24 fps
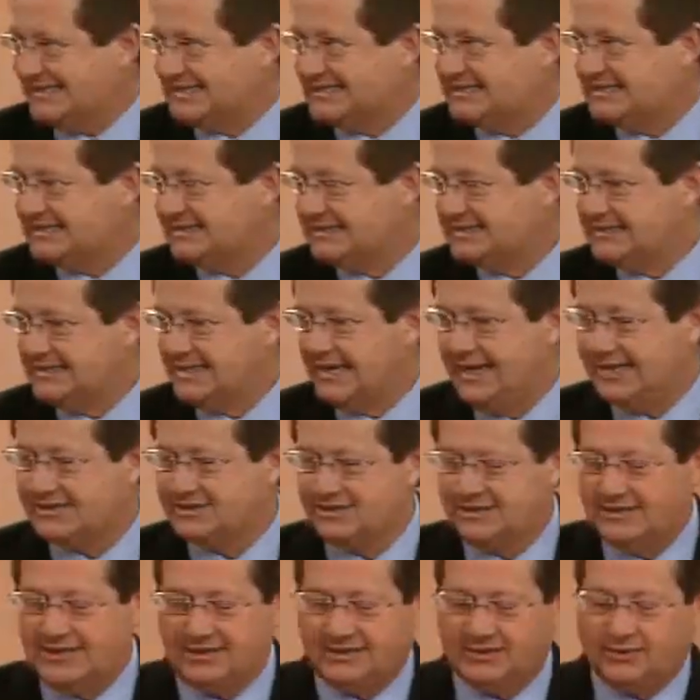Yes is
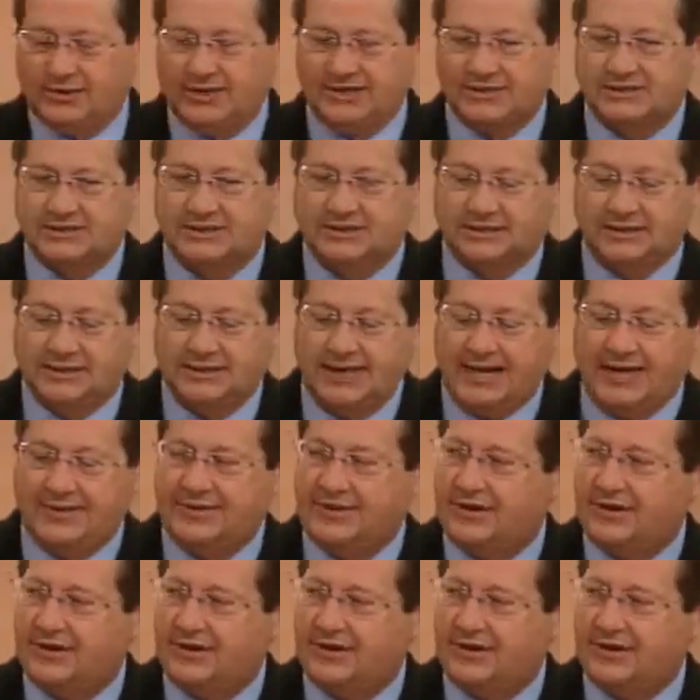the answer to that question.